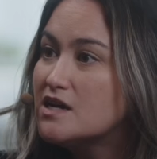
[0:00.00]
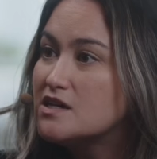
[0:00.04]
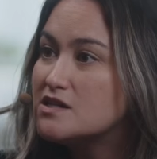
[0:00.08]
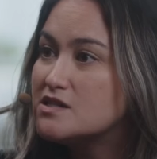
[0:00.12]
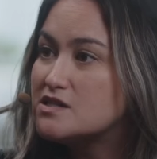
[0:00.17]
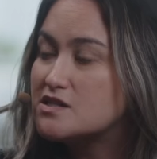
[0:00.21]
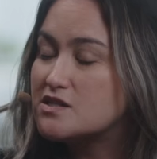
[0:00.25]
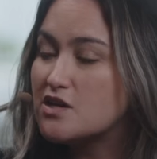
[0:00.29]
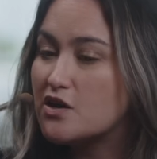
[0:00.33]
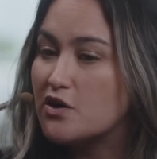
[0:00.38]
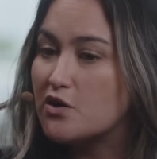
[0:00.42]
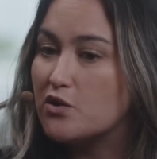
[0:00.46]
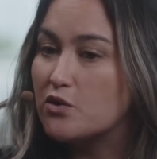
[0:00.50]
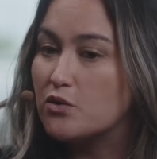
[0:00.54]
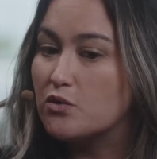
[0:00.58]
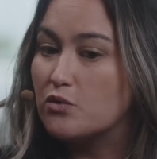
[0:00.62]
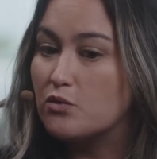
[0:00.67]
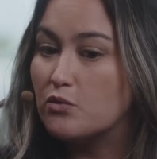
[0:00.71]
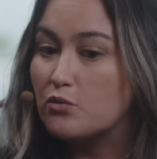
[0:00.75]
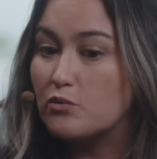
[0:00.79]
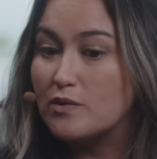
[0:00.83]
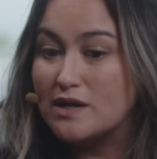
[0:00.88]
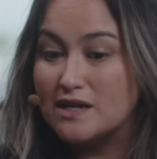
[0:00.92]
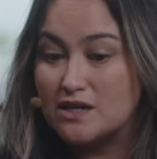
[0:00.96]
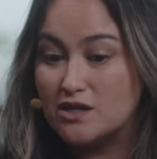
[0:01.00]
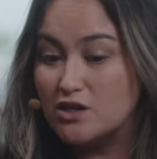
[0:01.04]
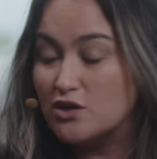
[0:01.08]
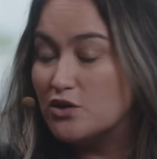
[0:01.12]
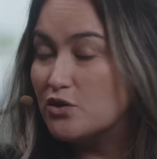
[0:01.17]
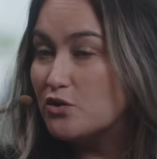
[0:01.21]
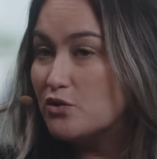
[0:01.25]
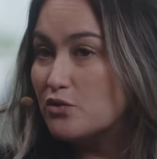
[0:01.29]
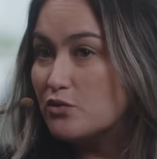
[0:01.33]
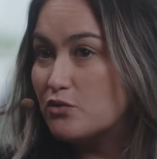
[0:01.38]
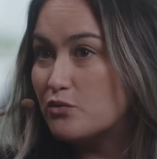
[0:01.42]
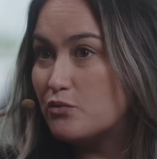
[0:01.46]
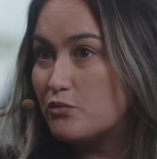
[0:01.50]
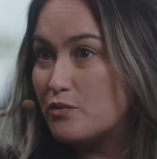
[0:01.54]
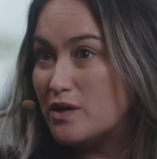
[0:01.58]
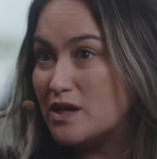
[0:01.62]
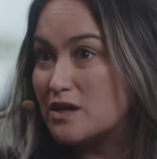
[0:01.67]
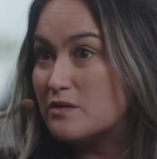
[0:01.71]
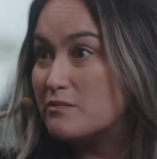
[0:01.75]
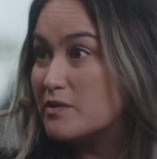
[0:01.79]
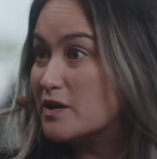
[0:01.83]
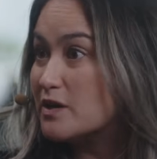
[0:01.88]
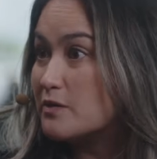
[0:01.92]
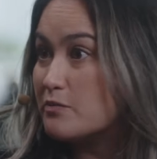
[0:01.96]
So we knew we
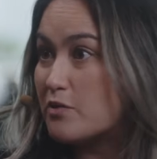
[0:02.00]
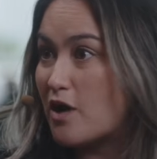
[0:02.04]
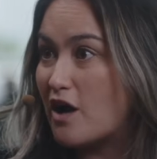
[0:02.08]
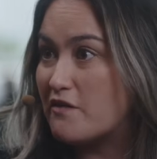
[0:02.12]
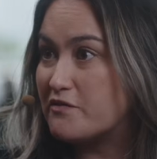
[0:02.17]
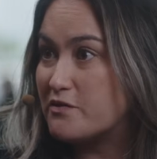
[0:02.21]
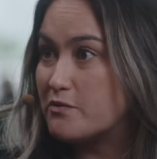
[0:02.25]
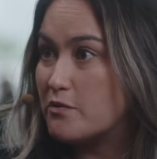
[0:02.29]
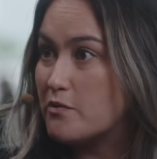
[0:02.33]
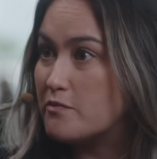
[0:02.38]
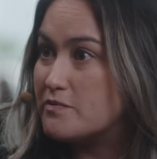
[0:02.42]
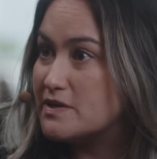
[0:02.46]
could build a profitable